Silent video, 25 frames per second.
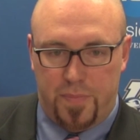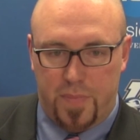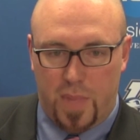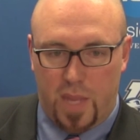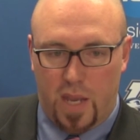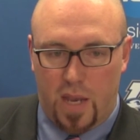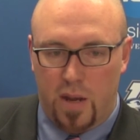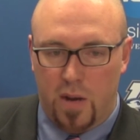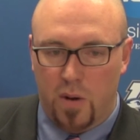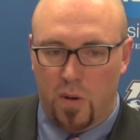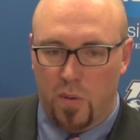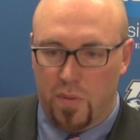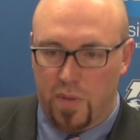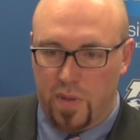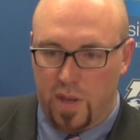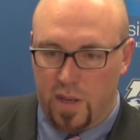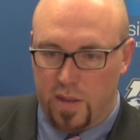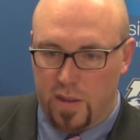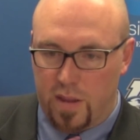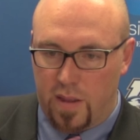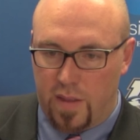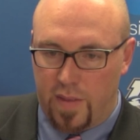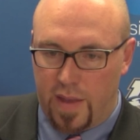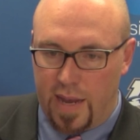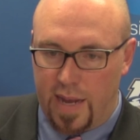I don't think
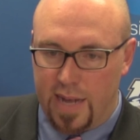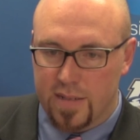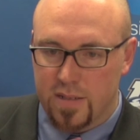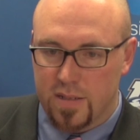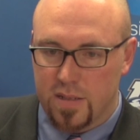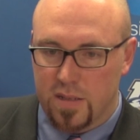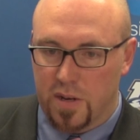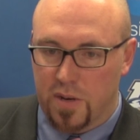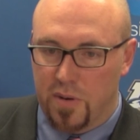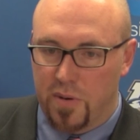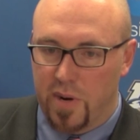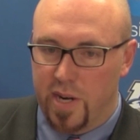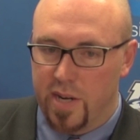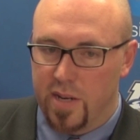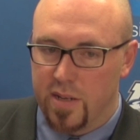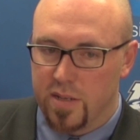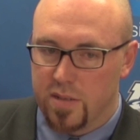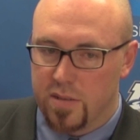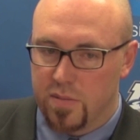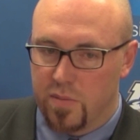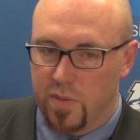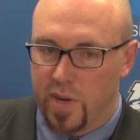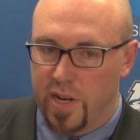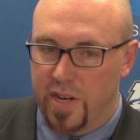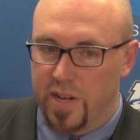that that's the
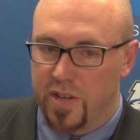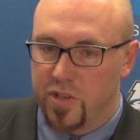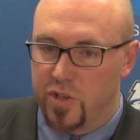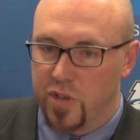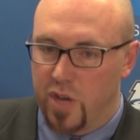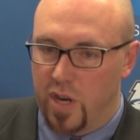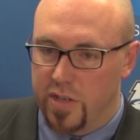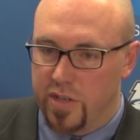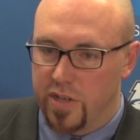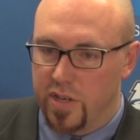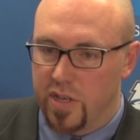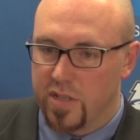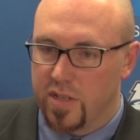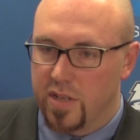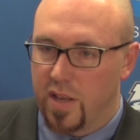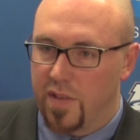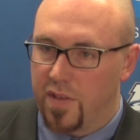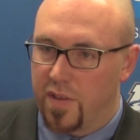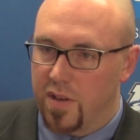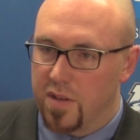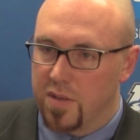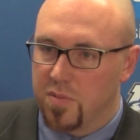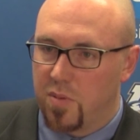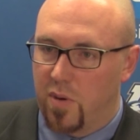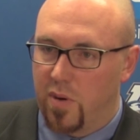greatest way to judge us at
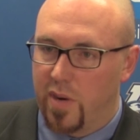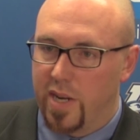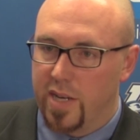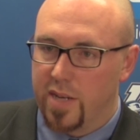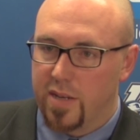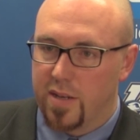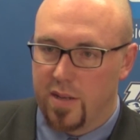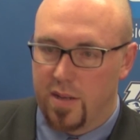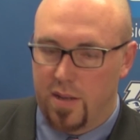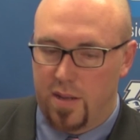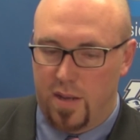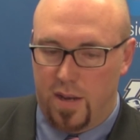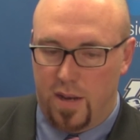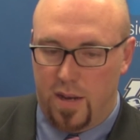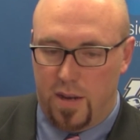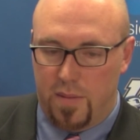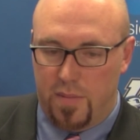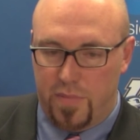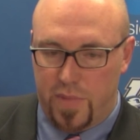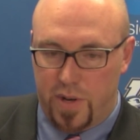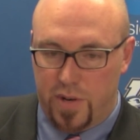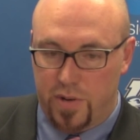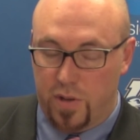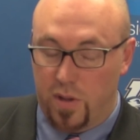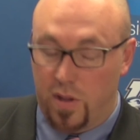this point.
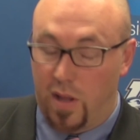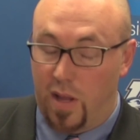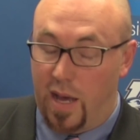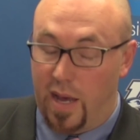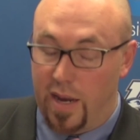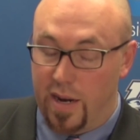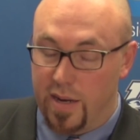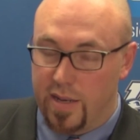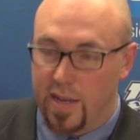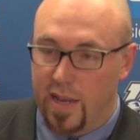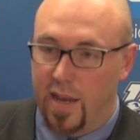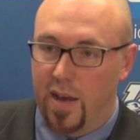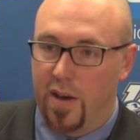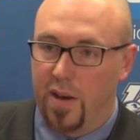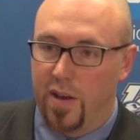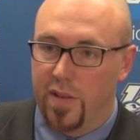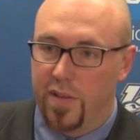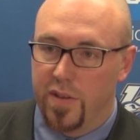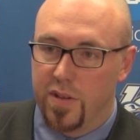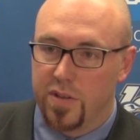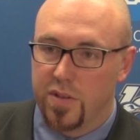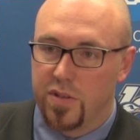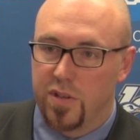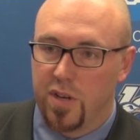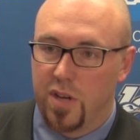There's a lot of talent in
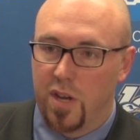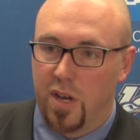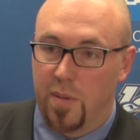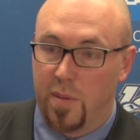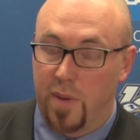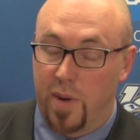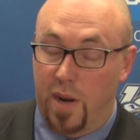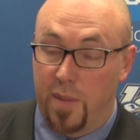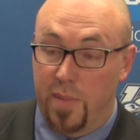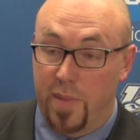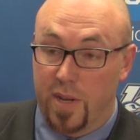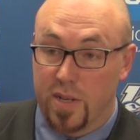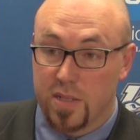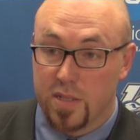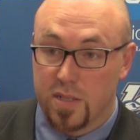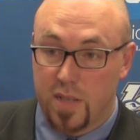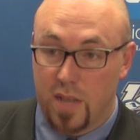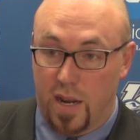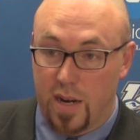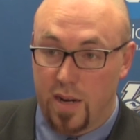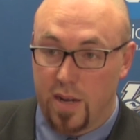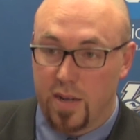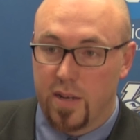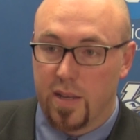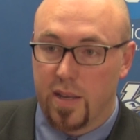this gym, and I'm
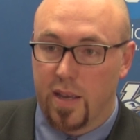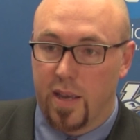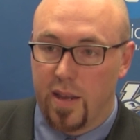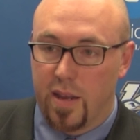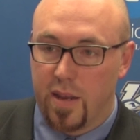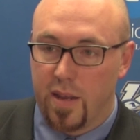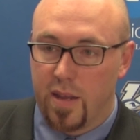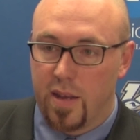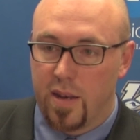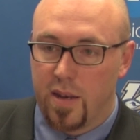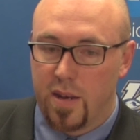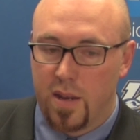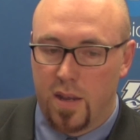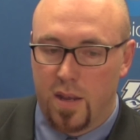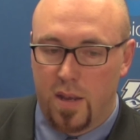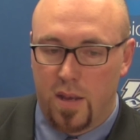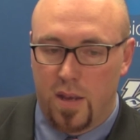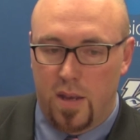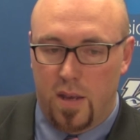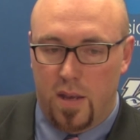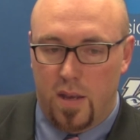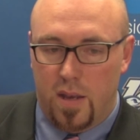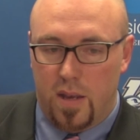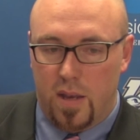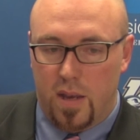excited to get in
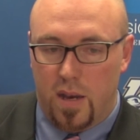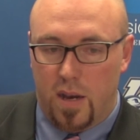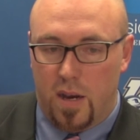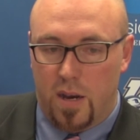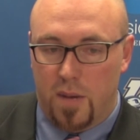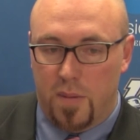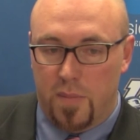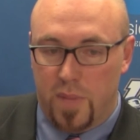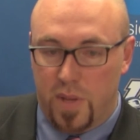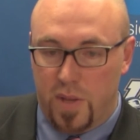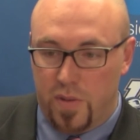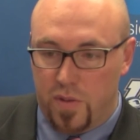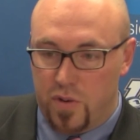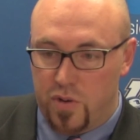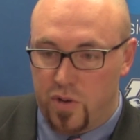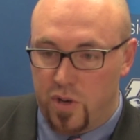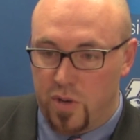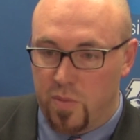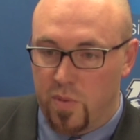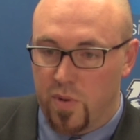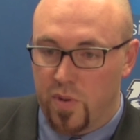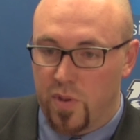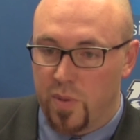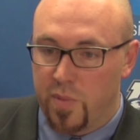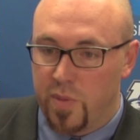the gym
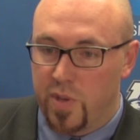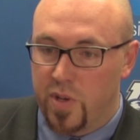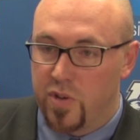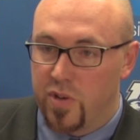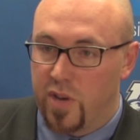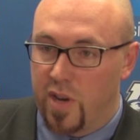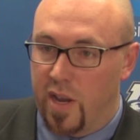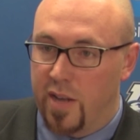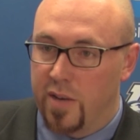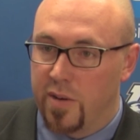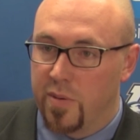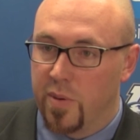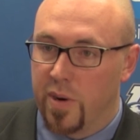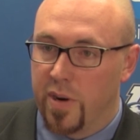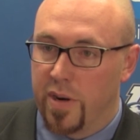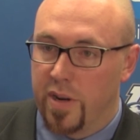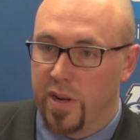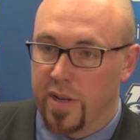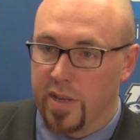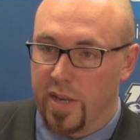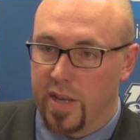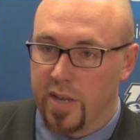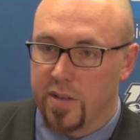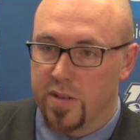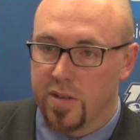with them in January
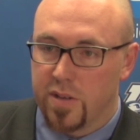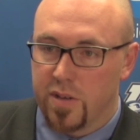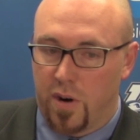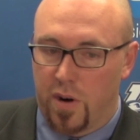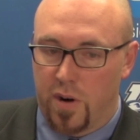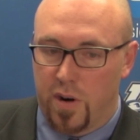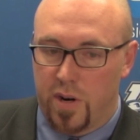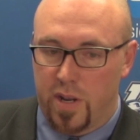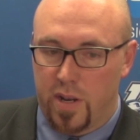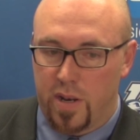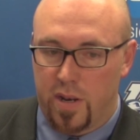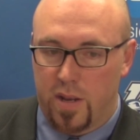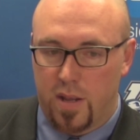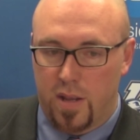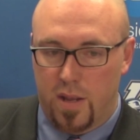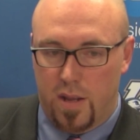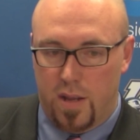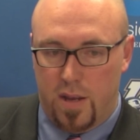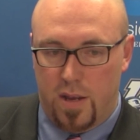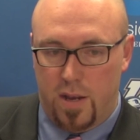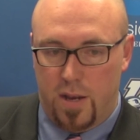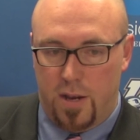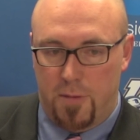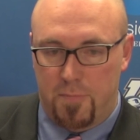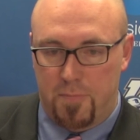and get started.
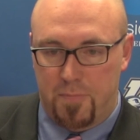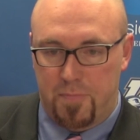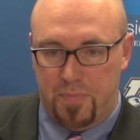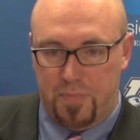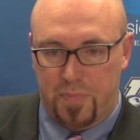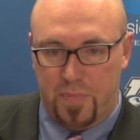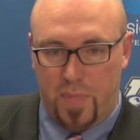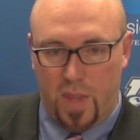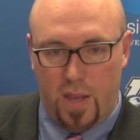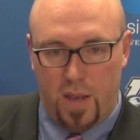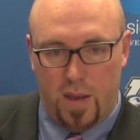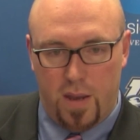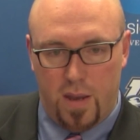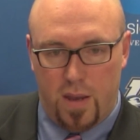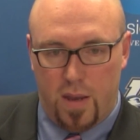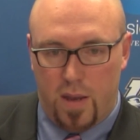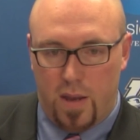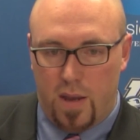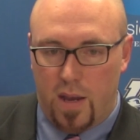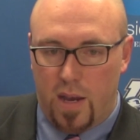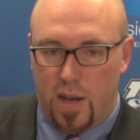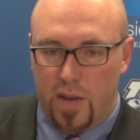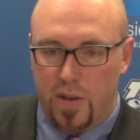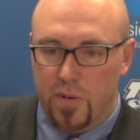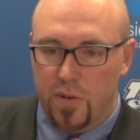
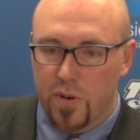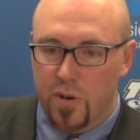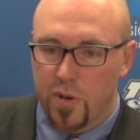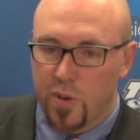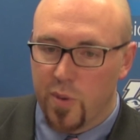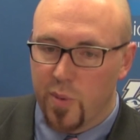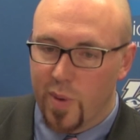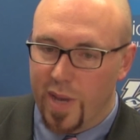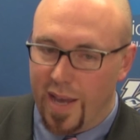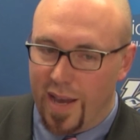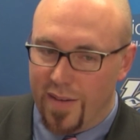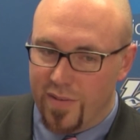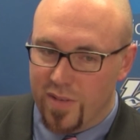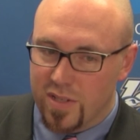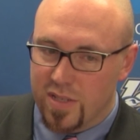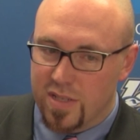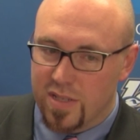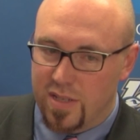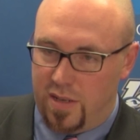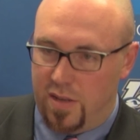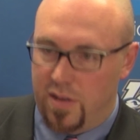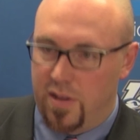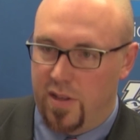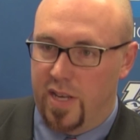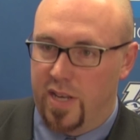I don't know that we have a
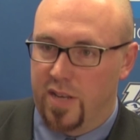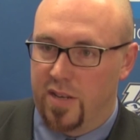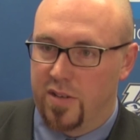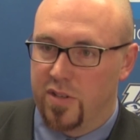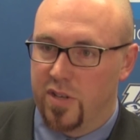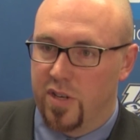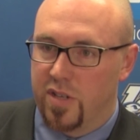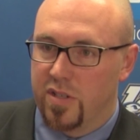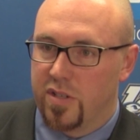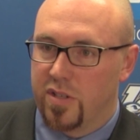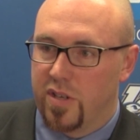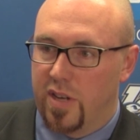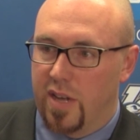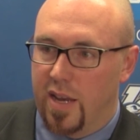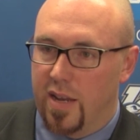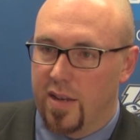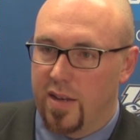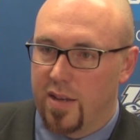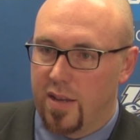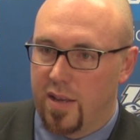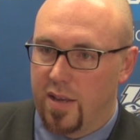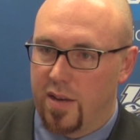ceiling just yet.